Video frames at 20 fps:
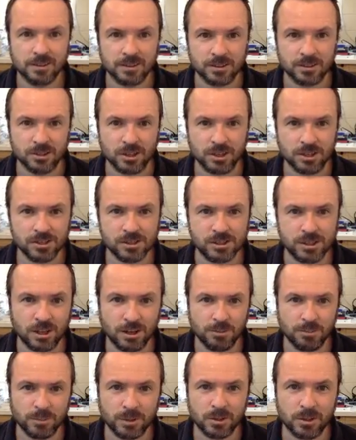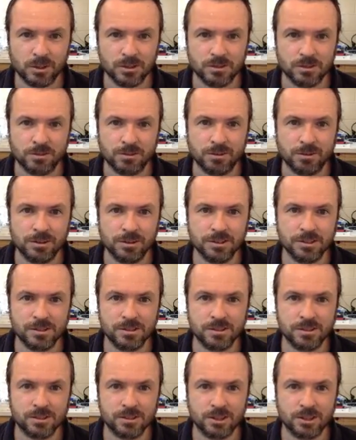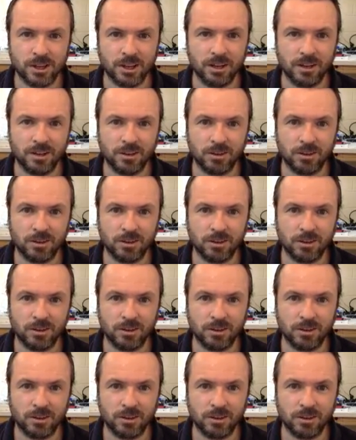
Just sub because of Chris' chat